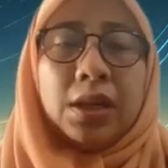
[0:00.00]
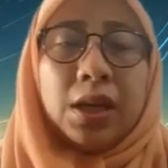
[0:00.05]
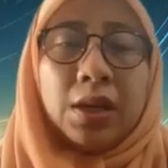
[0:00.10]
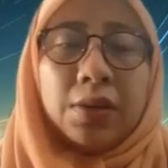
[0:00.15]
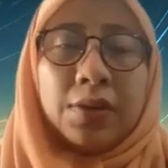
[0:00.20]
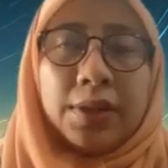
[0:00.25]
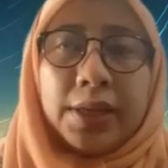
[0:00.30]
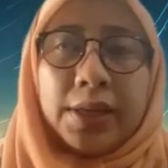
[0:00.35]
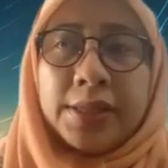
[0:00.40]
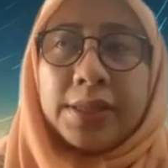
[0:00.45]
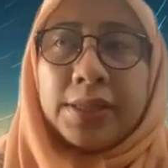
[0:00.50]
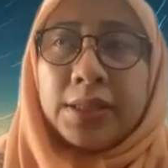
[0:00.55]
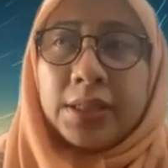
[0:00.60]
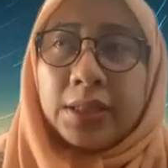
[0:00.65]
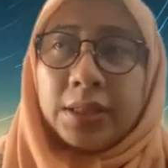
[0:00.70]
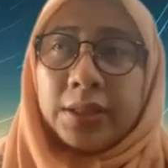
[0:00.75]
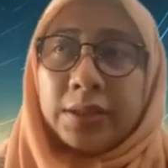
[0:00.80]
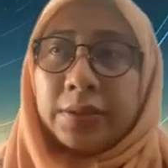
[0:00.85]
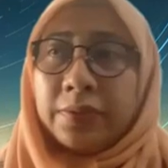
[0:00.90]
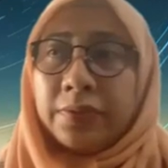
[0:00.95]
how does
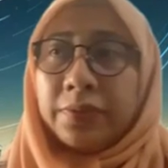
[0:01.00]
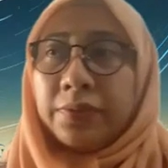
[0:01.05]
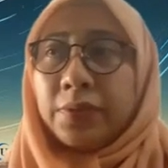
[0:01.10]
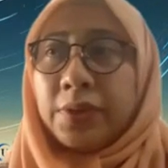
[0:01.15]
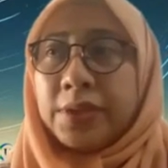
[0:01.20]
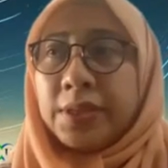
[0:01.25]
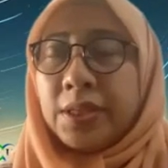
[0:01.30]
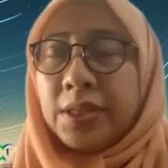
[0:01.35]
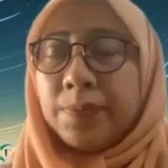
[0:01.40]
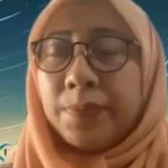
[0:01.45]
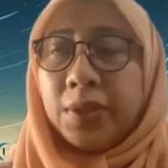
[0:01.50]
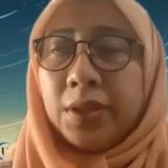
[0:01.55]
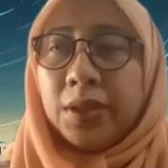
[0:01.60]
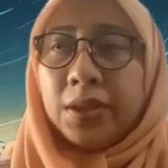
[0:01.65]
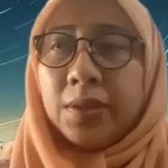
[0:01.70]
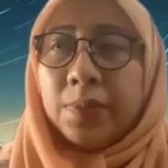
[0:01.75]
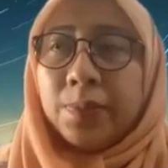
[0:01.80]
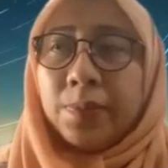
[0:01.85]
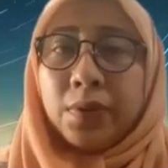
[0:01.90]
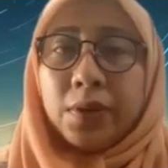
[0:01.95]
the, for
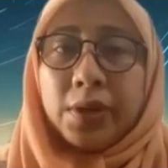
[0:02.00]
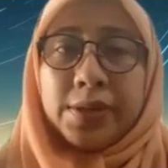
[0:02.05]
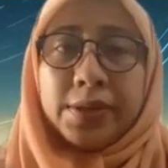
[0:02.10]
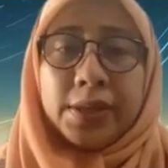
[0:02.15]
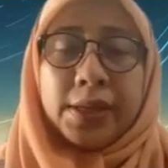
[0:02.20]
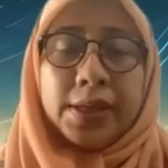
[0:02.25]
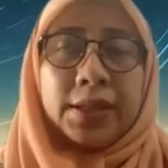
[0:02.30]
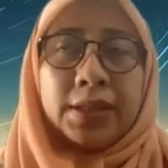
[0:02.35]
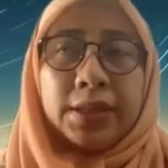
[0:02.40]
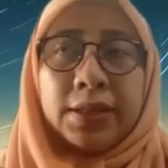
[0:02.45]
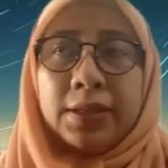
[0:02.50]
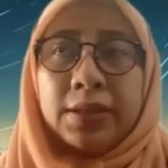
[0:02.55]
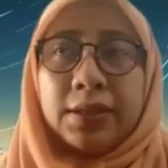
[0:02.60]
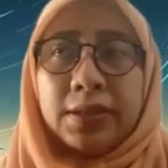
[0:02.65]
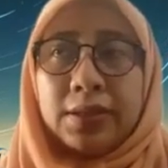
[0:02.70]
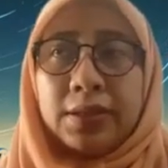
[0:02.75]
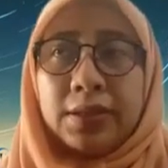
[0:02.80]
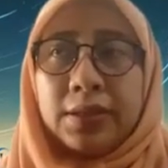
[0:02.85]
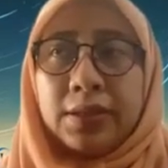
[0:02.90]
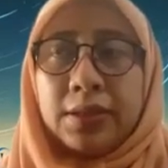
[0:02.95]
example, the process,
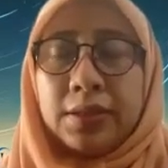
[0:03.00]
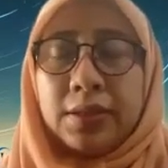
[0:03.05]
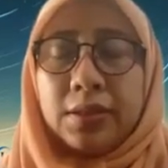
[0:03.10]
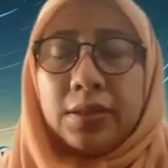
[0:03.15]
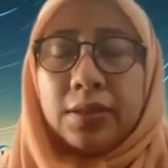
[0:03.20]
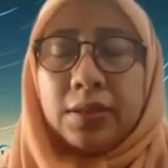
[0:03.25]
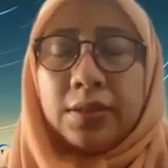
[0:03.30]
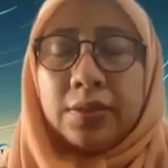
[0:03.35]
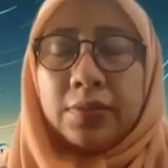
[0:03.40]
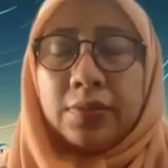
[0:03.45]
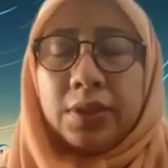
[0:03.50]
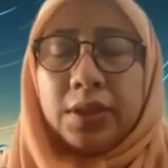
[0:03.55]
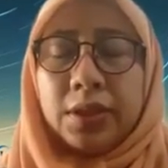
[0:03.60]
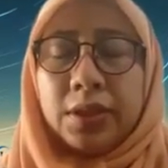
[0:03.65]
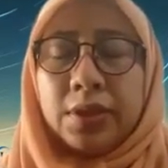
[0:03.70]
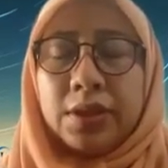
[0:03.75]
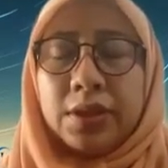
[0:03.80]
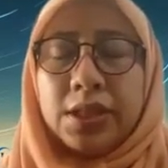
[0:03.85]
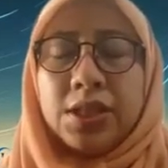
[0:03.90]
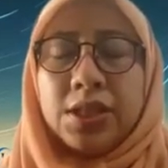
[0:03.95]
the what
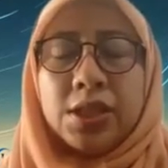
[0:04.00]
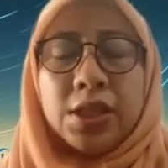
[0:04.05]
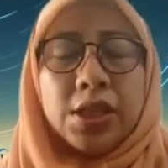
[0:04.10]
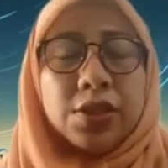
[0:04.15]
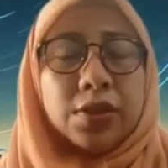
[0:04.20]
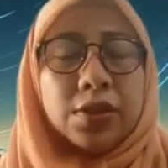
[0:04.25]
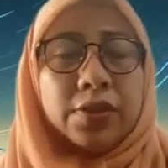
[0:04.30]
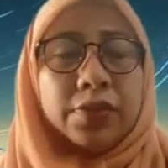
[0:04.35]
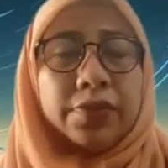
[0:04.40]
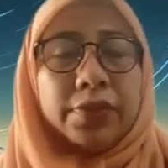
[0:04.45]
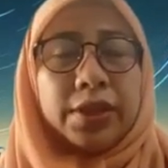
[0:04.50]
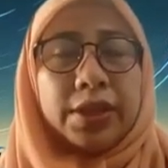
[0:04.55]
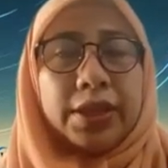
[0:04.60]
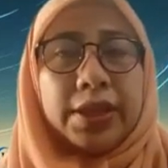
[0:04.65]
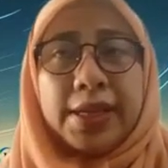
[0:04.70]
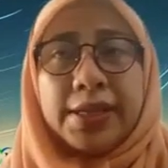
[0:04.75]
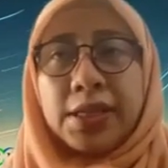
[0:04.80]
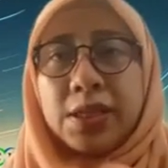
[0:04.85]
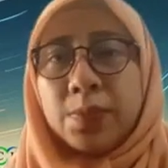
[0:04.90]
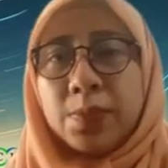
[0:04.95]
they call the change of a
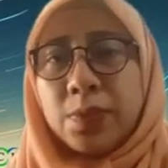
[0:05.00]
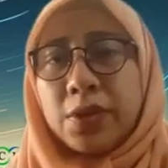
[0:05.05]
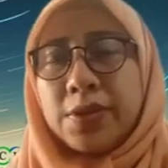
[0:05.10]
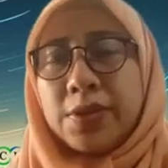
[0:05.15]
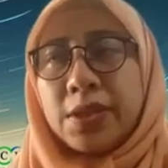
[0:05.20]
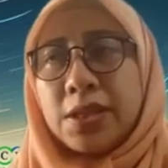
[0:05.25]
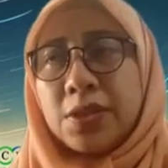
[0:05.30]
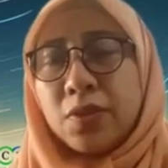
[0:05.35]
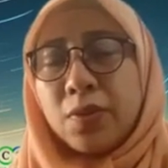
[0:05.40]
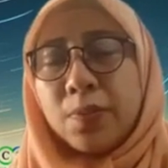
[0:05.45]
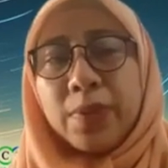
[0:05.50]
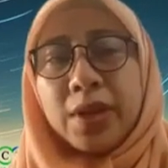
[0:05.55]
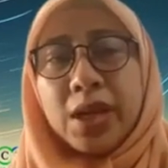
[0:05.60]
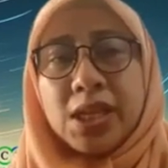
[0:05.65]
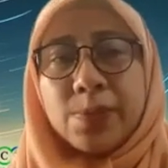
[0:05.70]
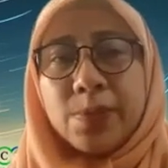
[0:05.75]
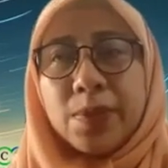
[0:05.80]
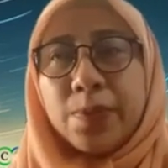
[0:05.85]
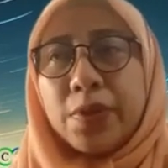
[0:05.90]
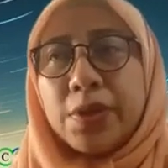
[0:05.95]
gaseous process or
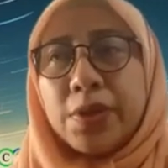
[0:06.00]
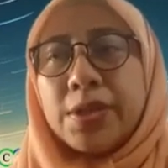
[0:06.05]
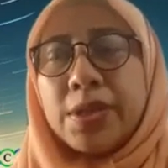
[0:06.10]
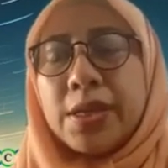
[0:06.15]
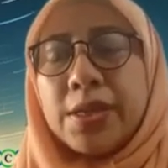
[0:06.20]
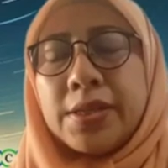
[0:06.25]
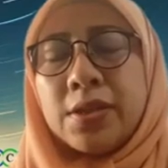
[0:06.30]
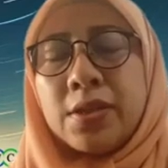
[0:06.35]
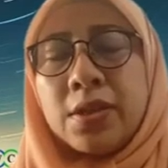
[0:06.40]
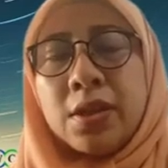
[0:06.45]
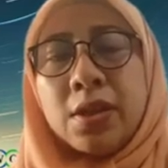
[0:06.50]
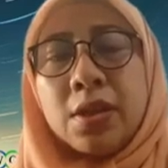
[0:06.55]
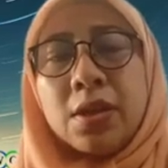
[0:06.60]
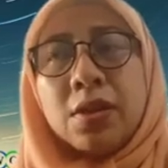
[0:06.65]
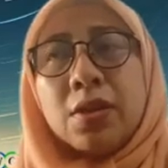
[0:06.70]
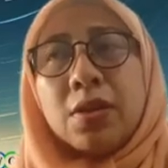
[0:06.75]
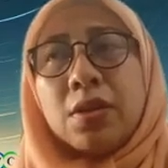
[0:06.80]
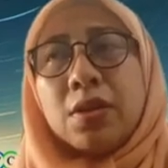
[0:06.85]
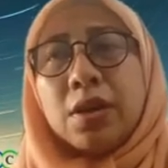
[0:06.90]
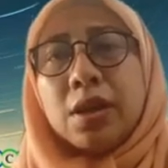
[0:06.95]
plasma process
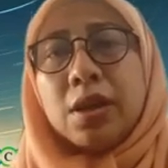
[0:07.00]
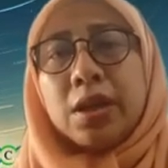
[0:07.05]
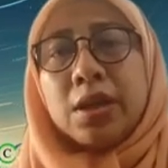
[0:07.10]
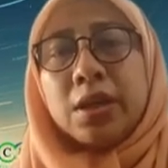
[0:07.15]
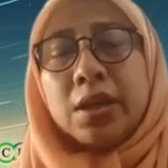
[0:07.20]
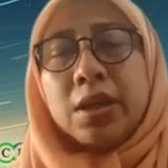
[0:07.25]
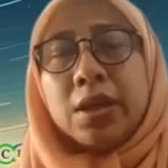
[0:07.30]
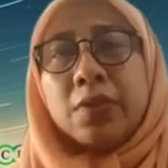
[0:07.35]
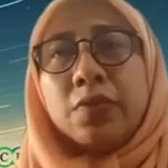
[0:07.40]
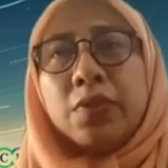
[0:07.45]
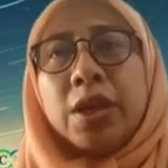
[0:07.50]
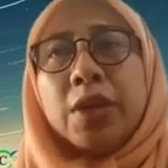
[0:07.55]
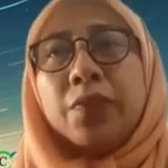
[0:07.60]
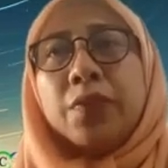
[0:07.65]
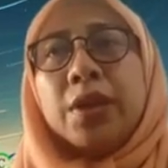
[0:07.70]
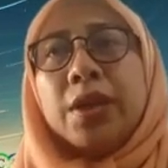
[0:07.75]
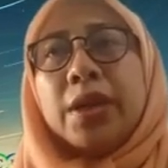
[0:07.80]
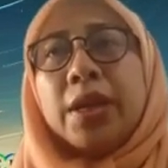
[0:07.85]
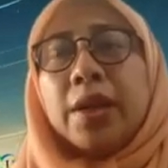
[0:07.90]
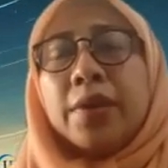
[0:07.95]
occur
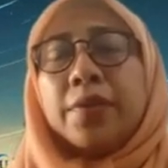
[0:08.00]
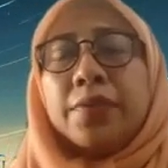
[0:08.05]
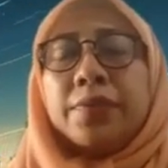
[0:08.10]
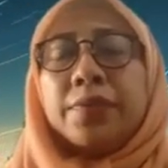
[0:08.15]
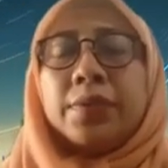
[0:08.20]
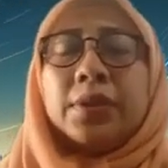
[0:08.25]
when we have